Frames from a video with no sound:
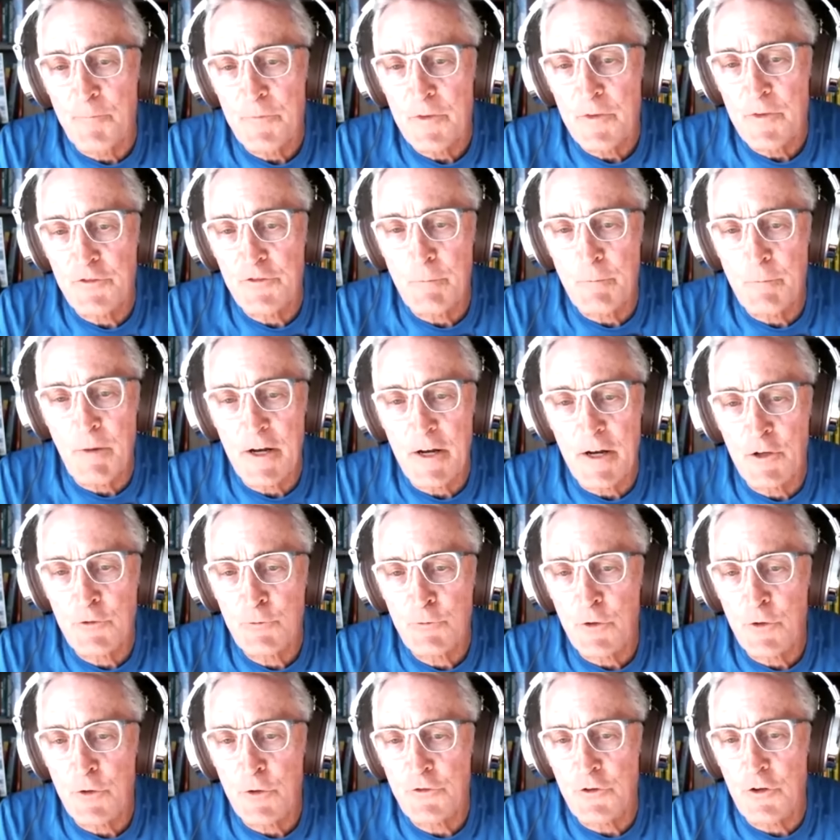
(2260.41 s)
Somebody else
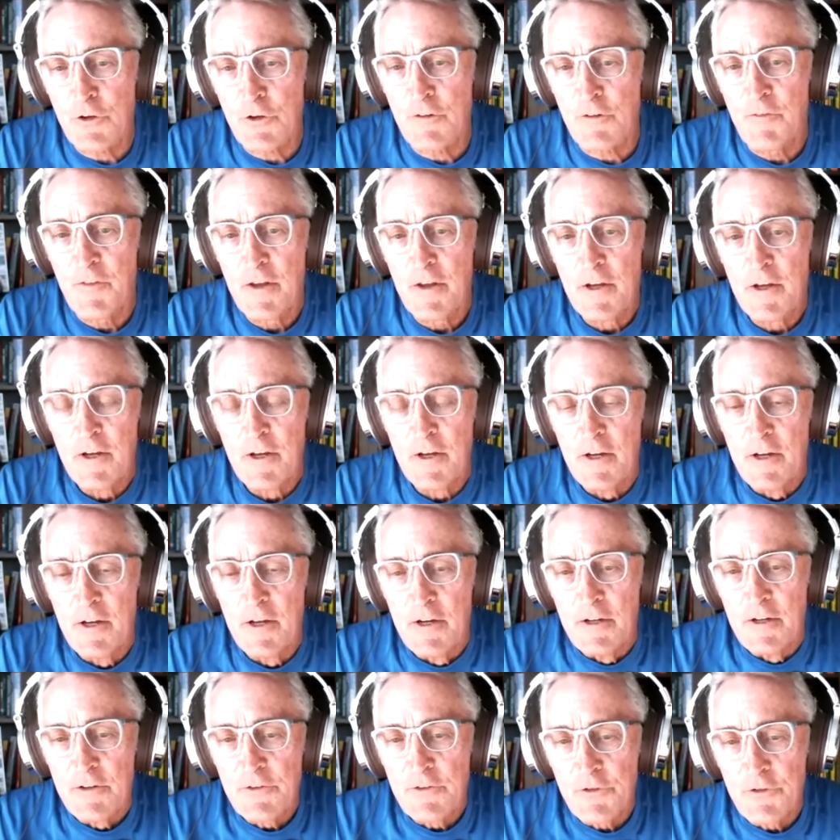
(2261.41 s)
wants to
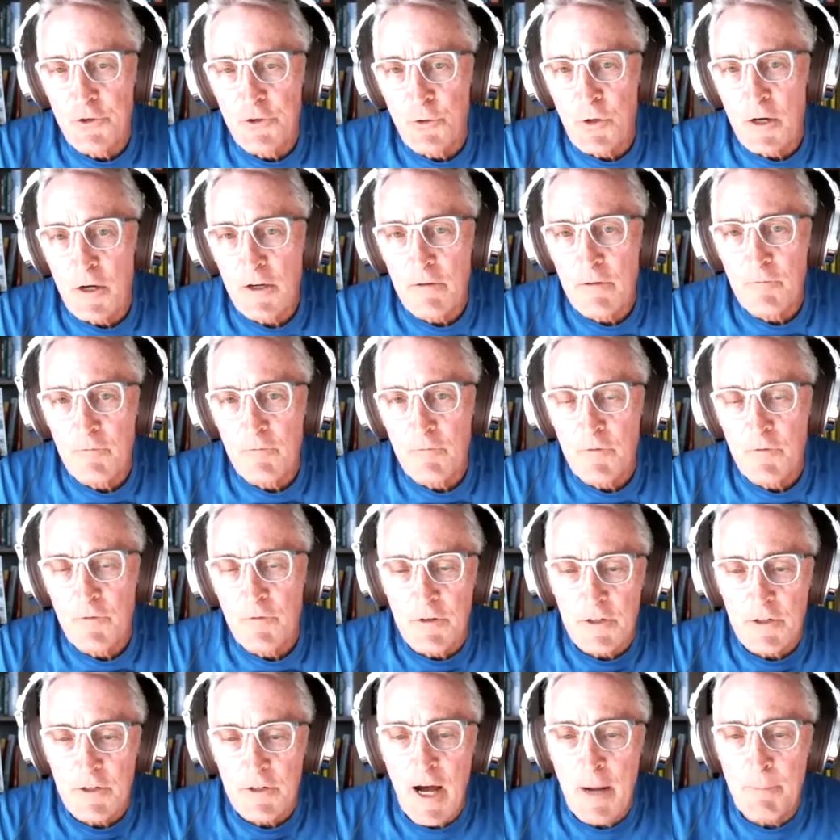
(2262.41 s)
to uh,
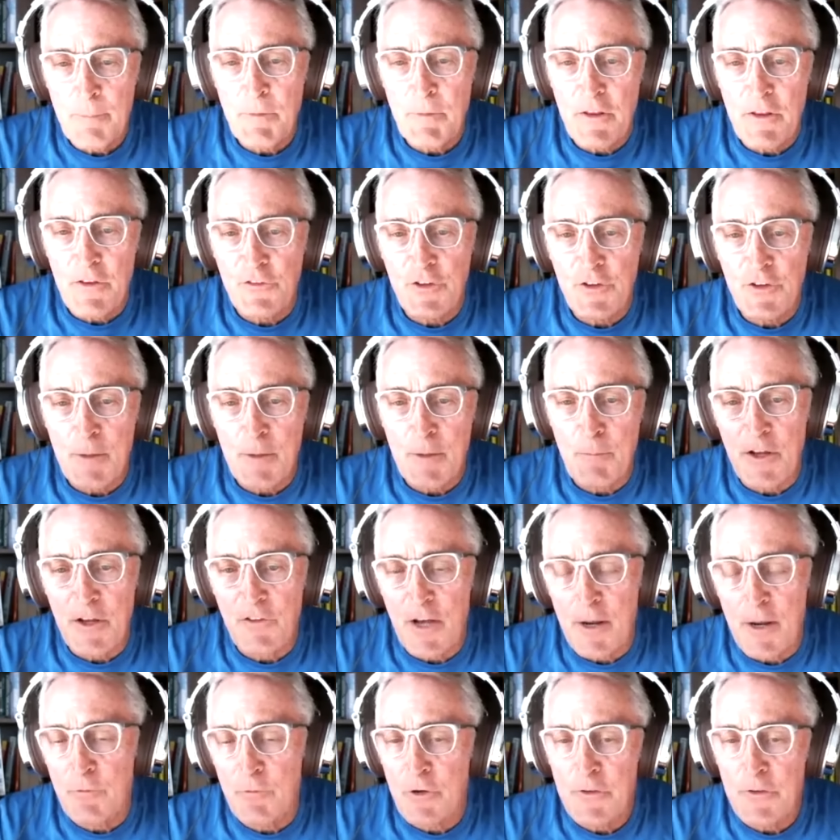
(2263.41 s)
copy the same things
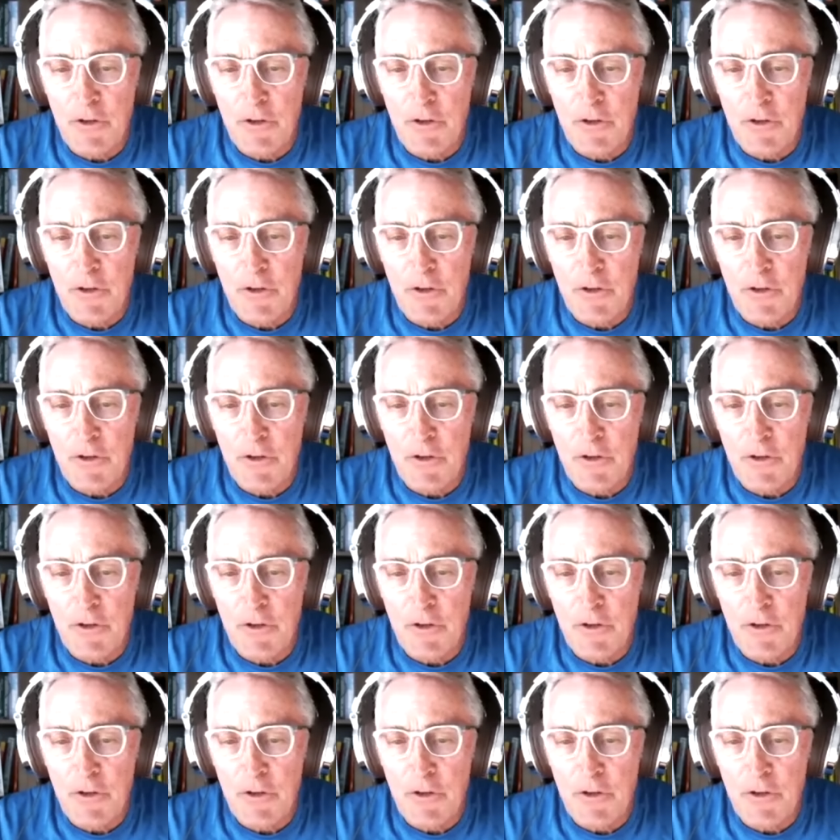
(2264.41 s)
I'm doing.